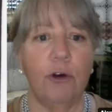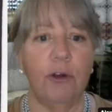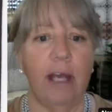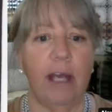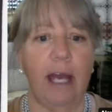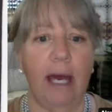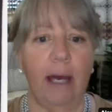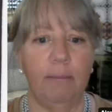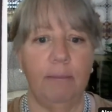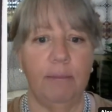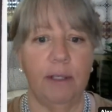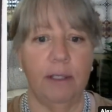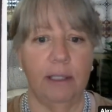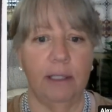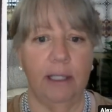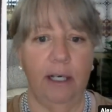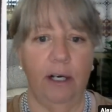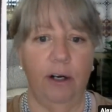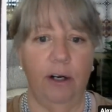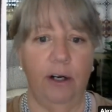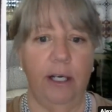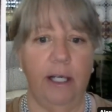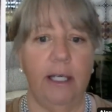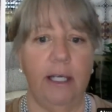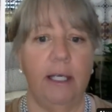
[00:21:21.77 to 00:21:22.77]

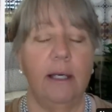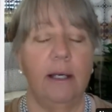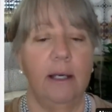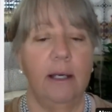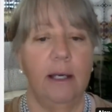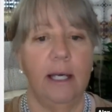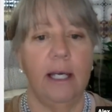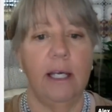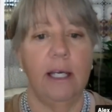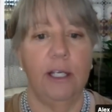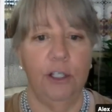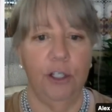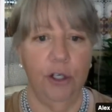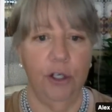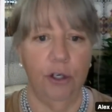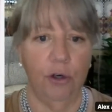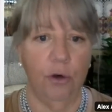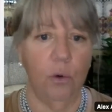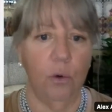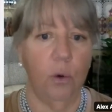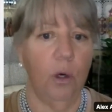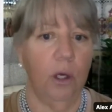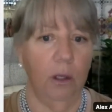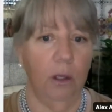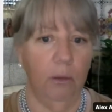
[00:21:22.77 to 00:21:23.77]
vocabulary in
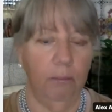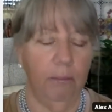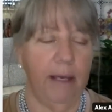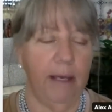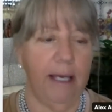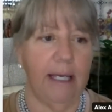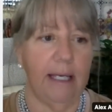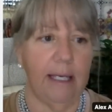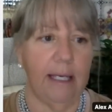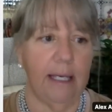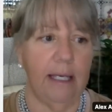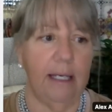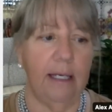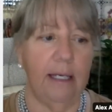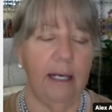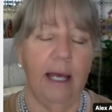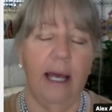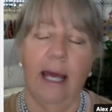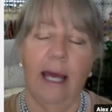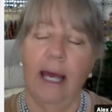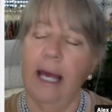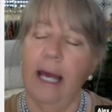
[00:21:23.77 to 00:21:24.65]
your quilt making.